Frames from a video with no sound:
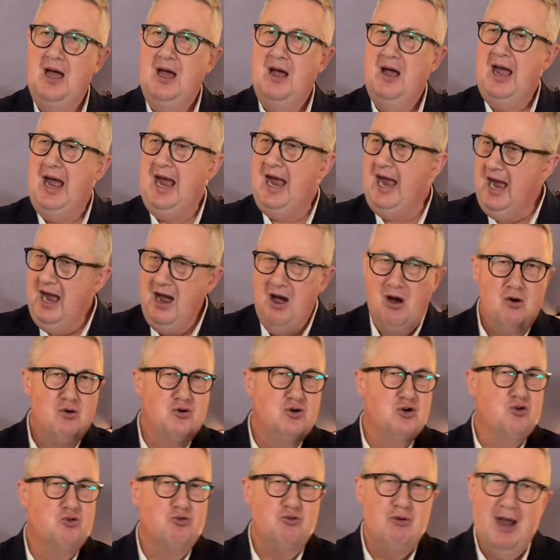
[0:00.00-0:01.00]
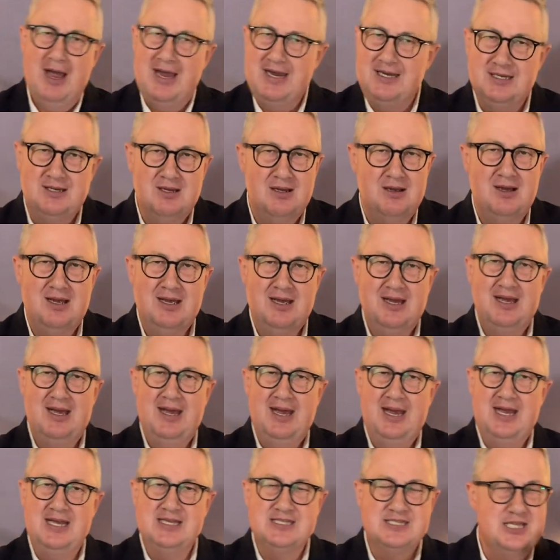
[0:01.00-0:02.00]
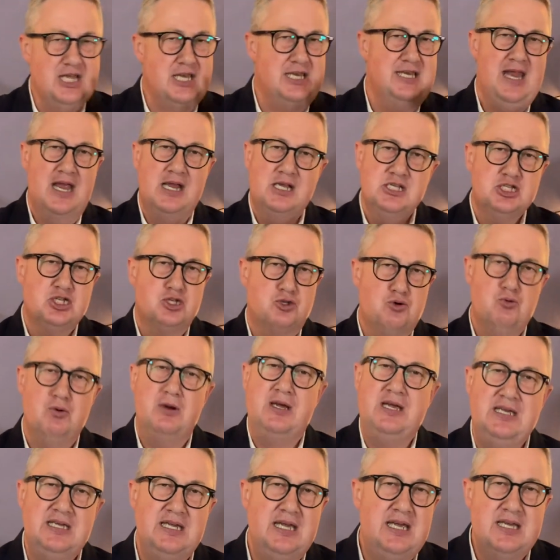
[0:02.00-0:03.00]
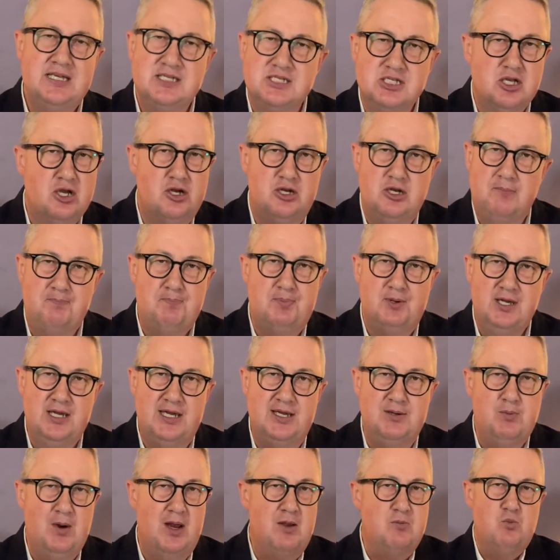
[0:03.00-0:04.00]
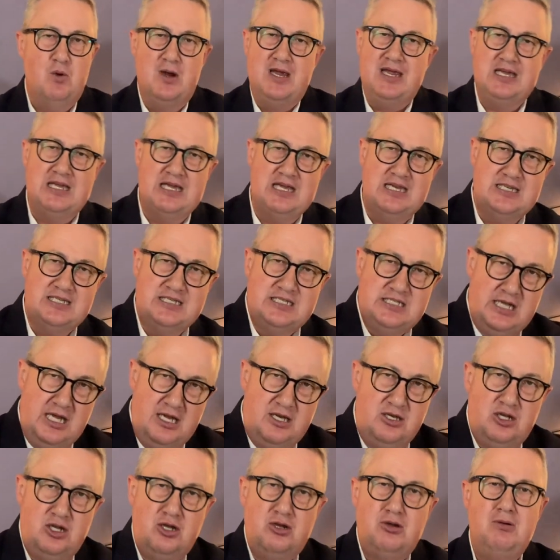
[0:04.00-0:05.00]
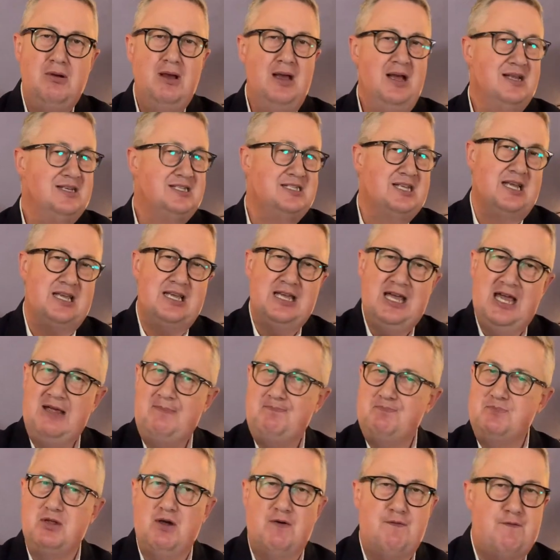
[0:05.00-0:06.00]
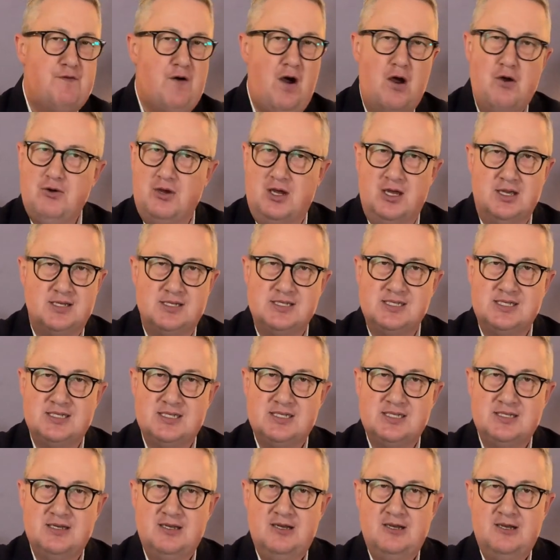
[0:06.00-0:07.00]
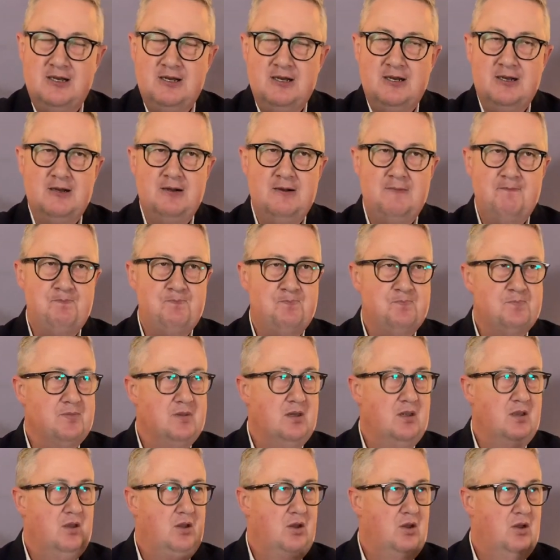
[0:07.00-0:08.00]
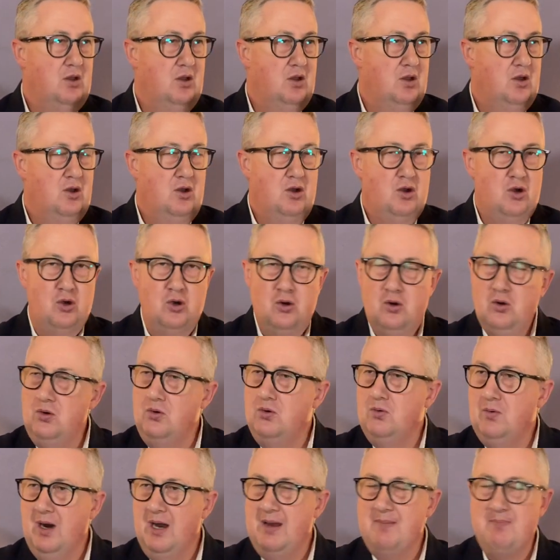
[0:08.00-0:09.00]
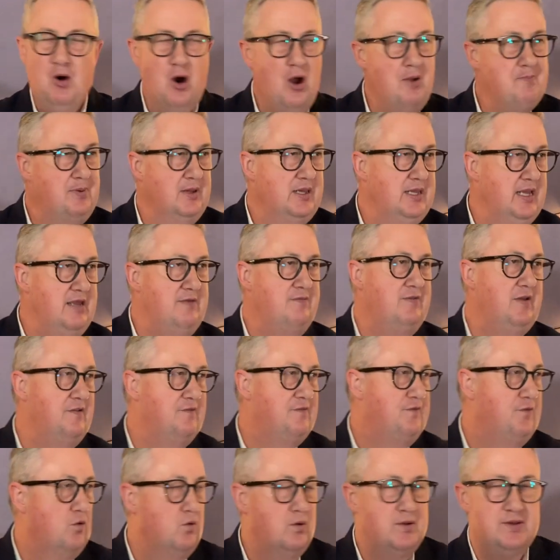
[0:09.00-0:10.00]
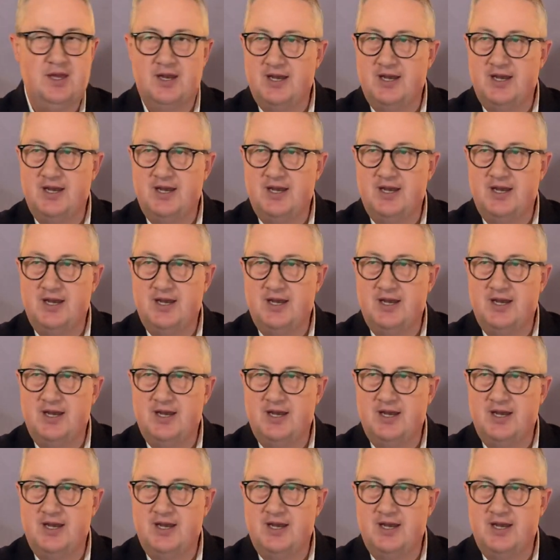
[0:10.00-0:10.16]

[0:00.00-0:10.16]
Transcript: How great is the next 3 years going to be when we continue to keep the focus? Who am I believing for in the